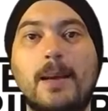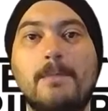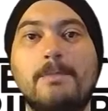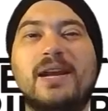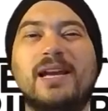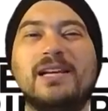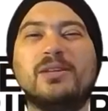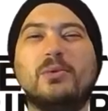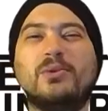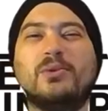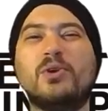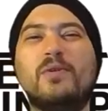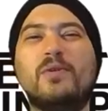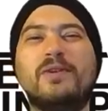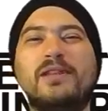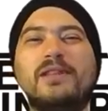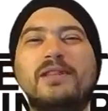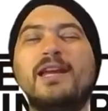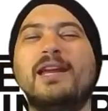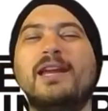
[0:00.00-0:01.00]
because I was
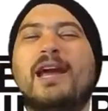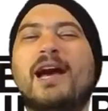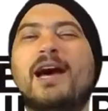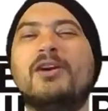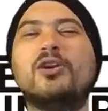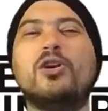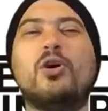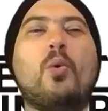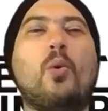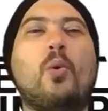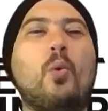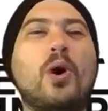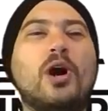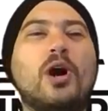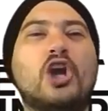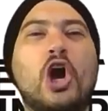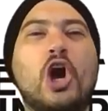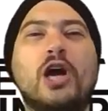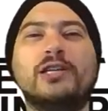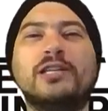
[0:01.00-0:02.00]
overthinking. I don't know what
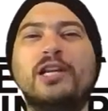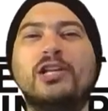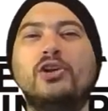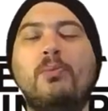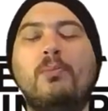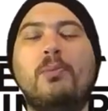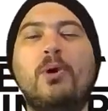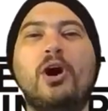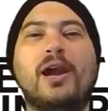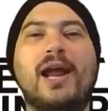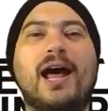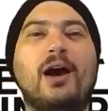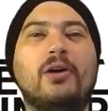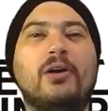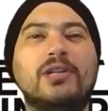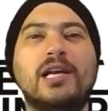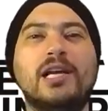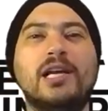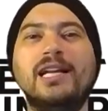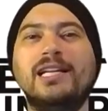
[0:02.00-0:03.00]
content to put out.
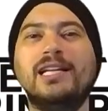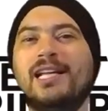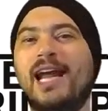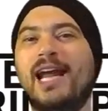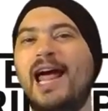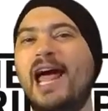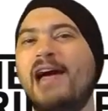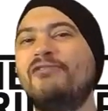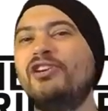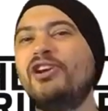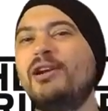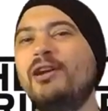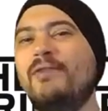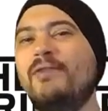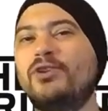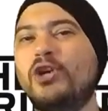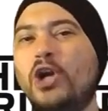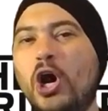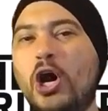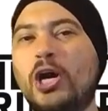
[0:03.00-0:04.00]
Did I have enough
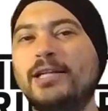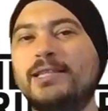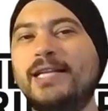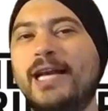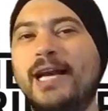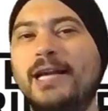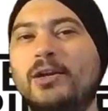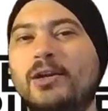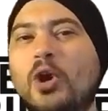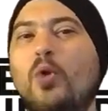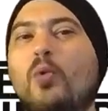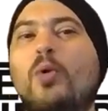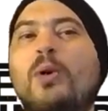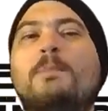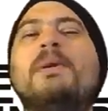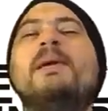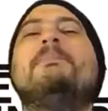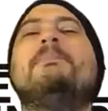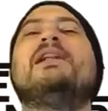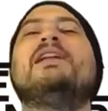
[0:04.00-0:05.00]
content? Would
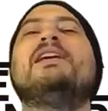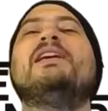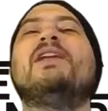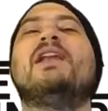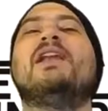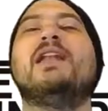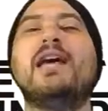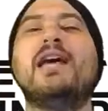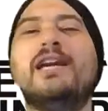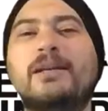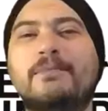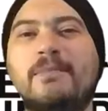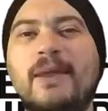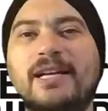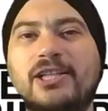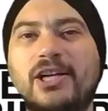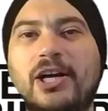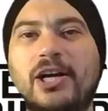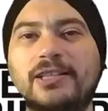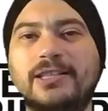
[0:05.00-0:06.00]
people even like my
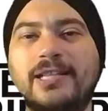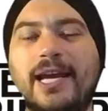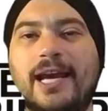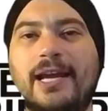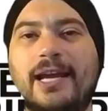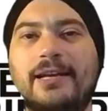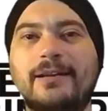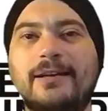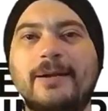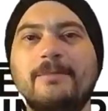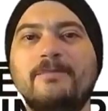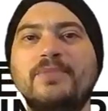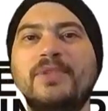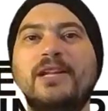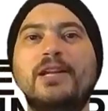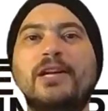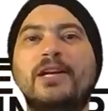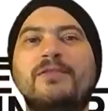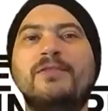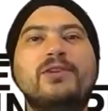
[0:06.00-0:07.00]
content?
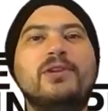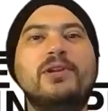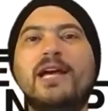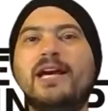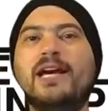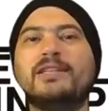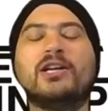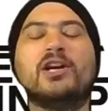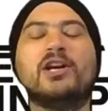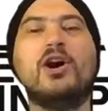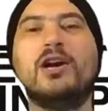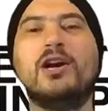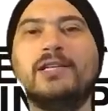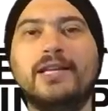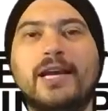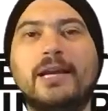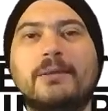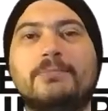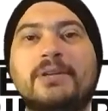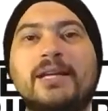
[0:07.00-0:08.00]
Look, if you like the
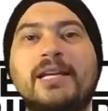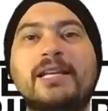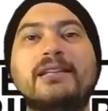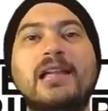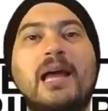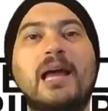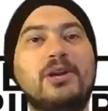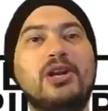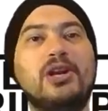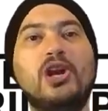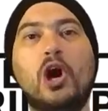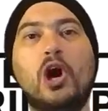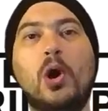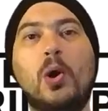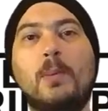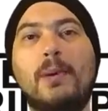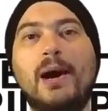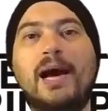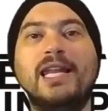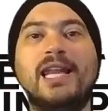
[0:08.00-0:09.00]
content, please let me know
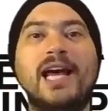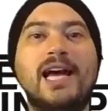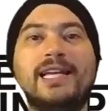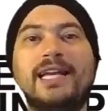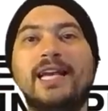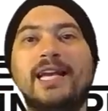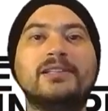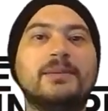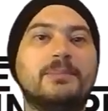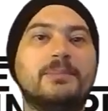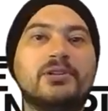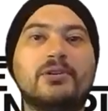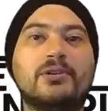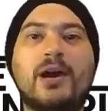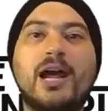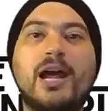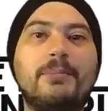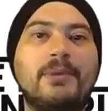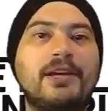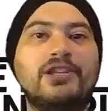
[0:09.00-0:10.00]
by liking,
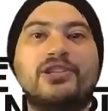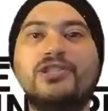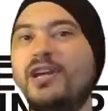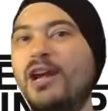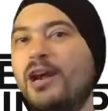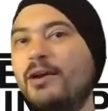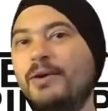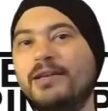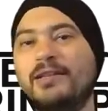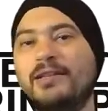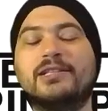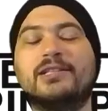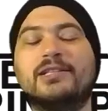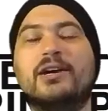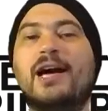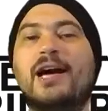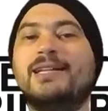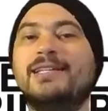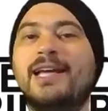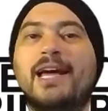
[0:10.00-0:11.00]
subscribing, sharing this
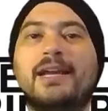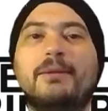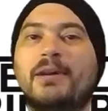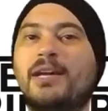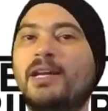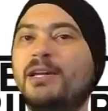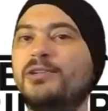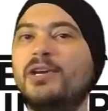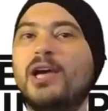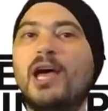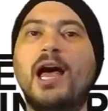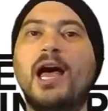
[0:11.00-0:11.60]
content, because